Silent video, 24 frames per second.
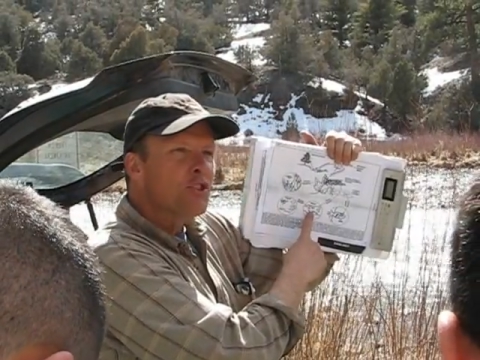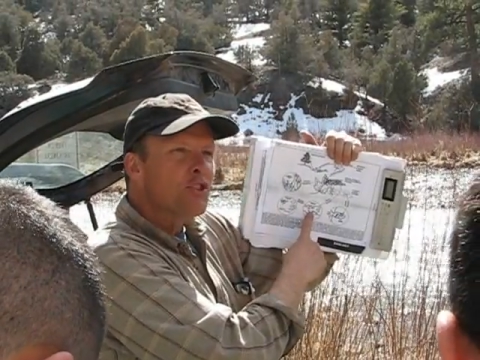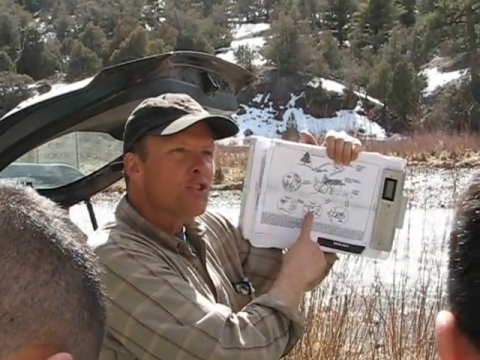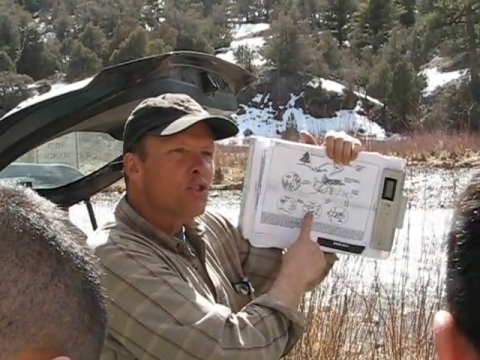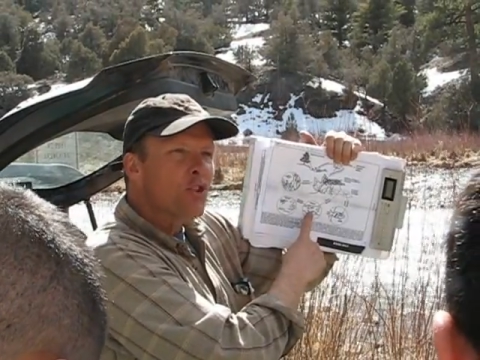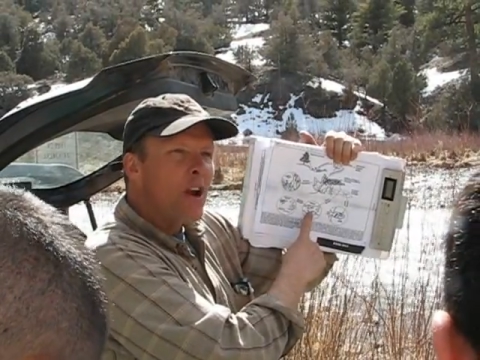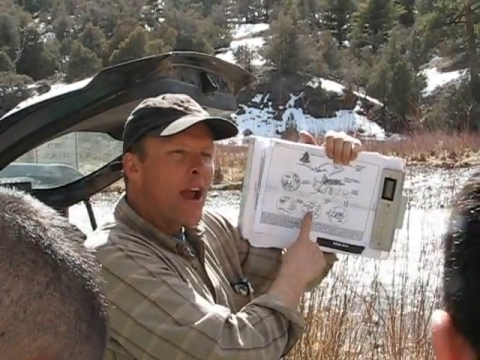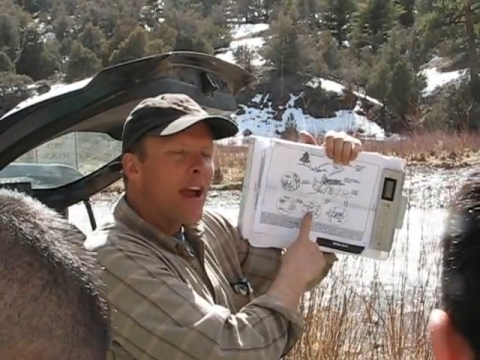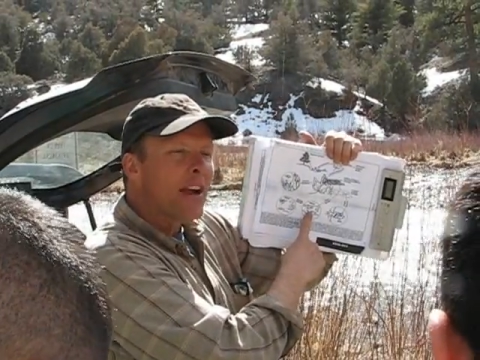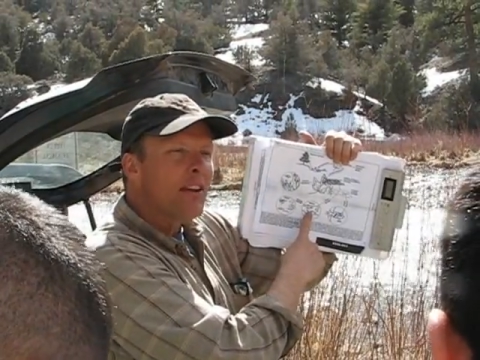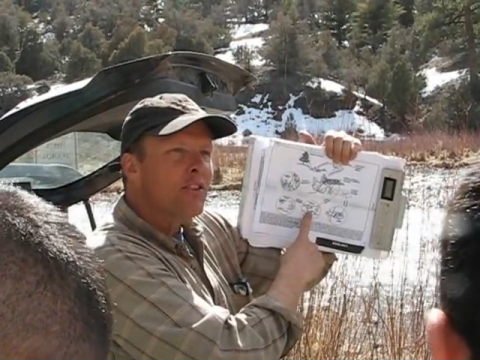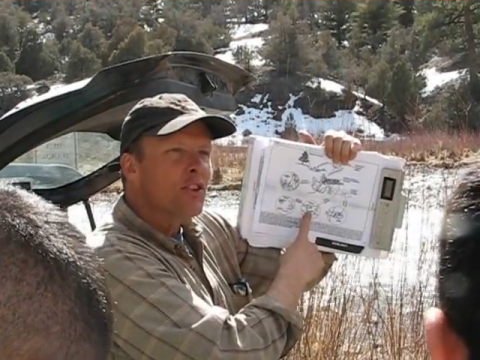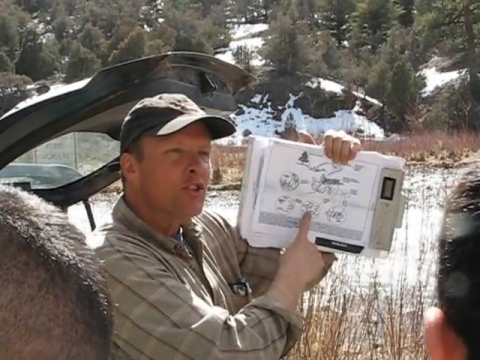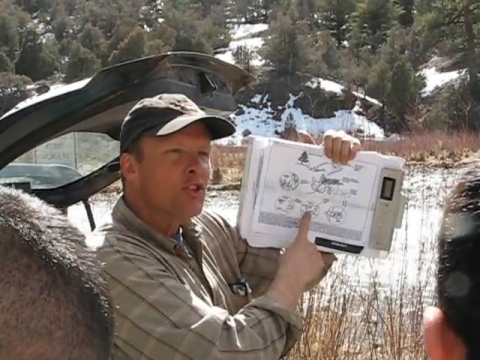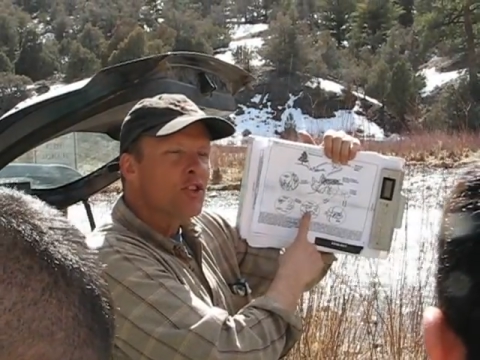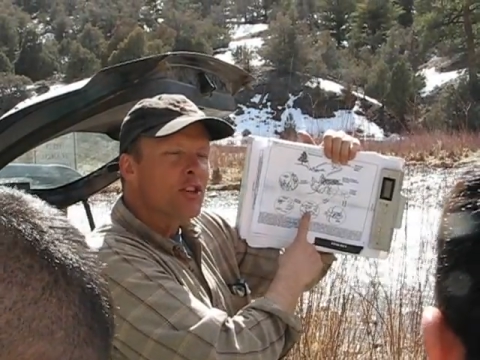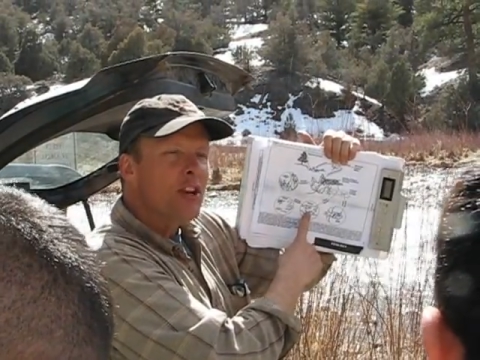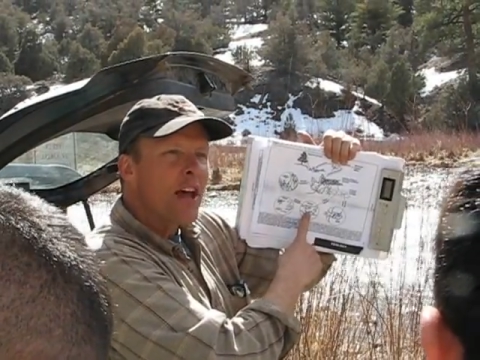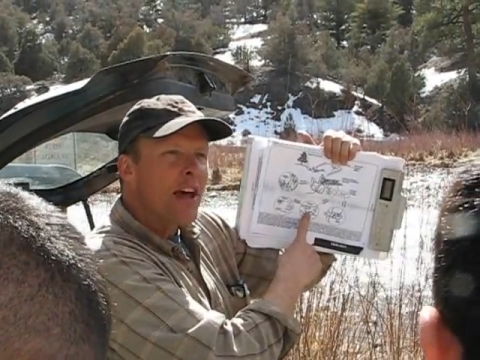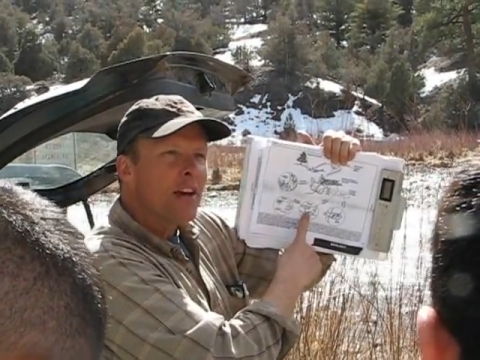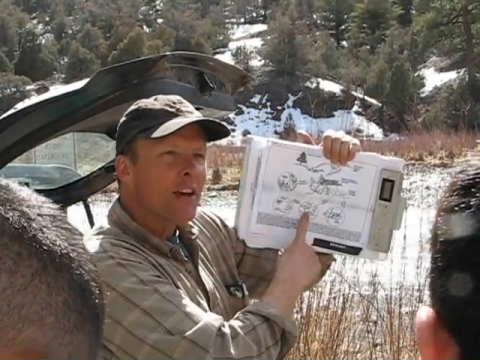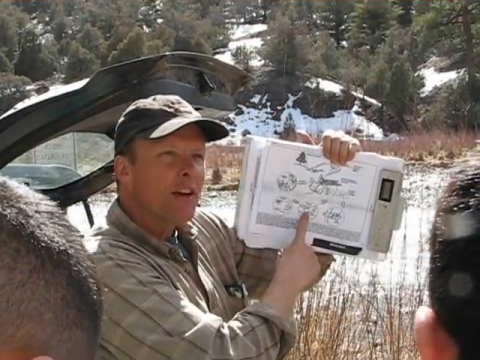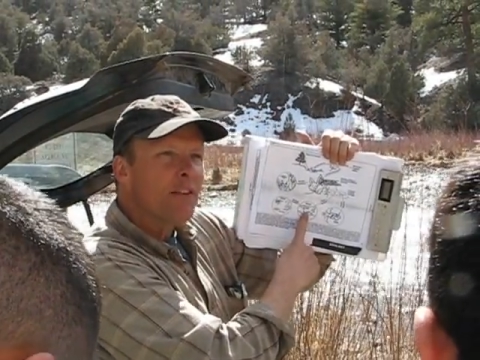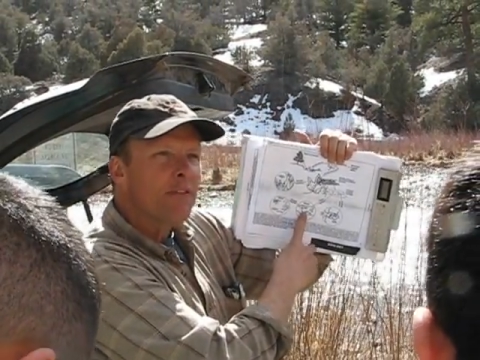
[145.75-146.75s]
track the
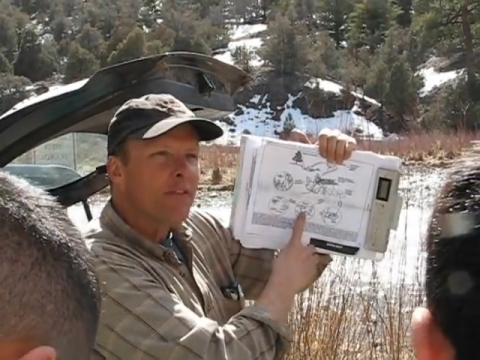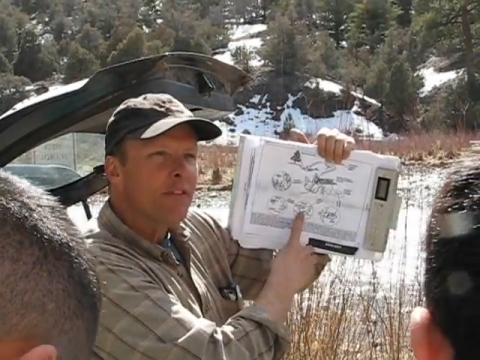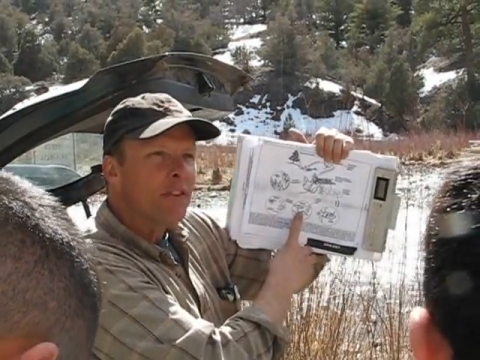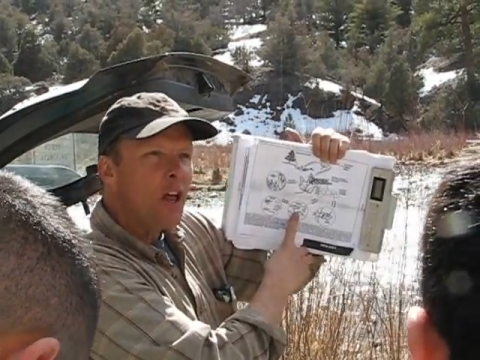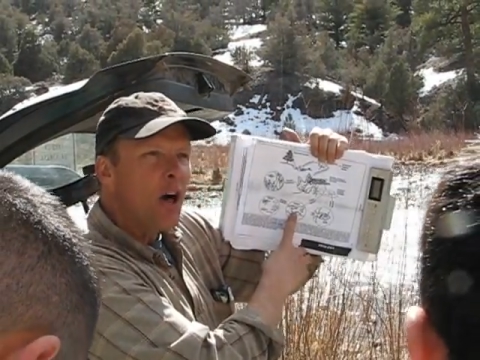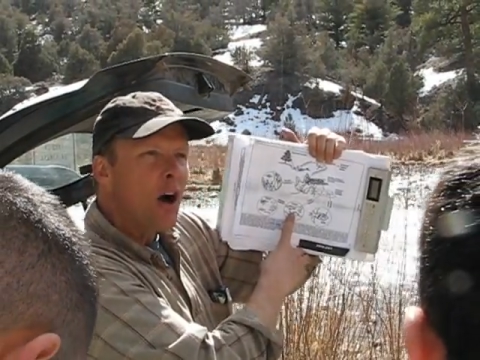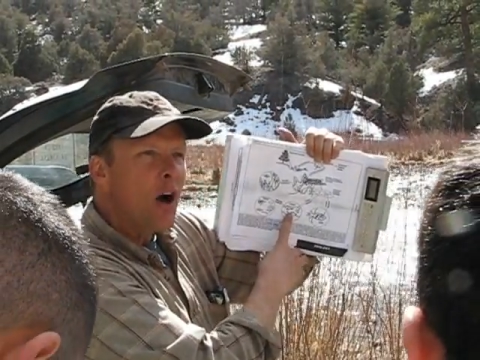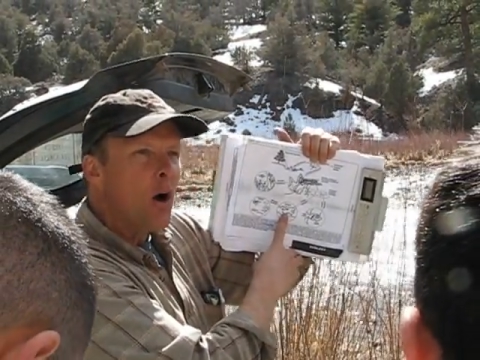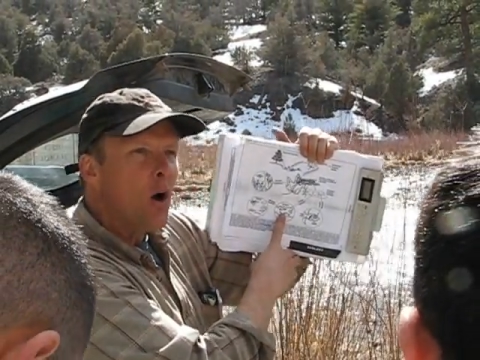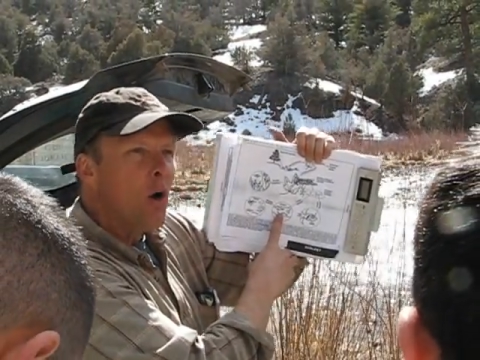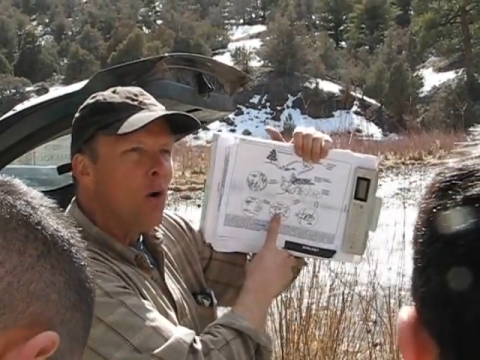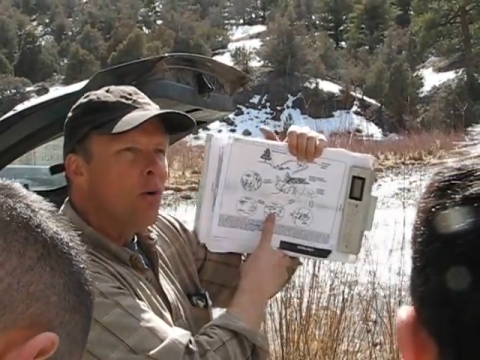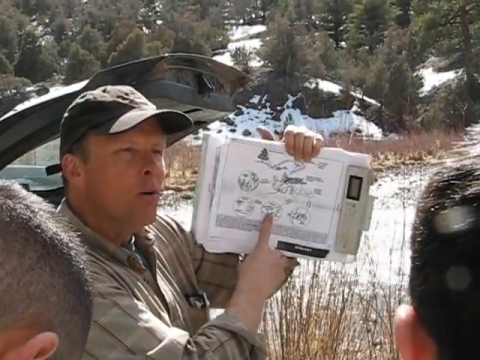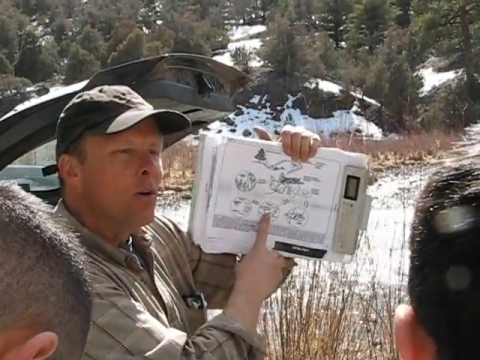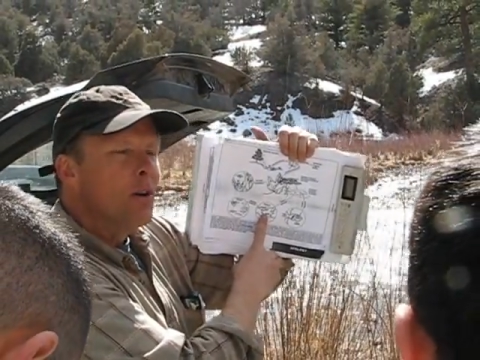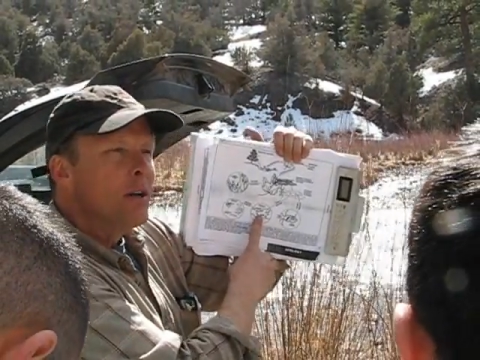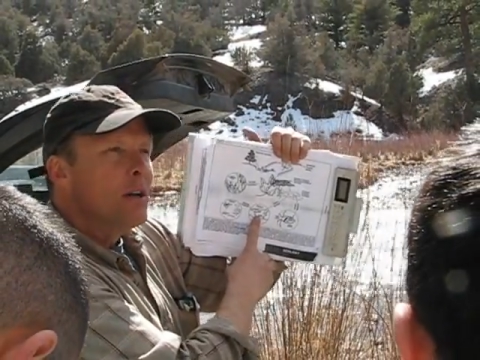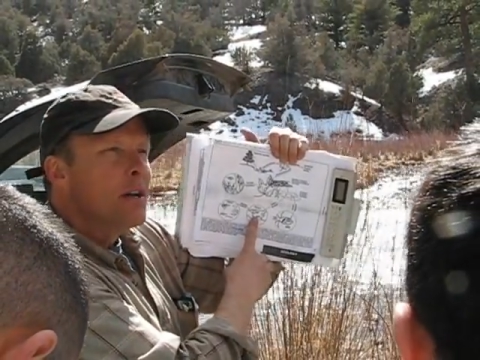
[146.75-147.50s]
genetic flow,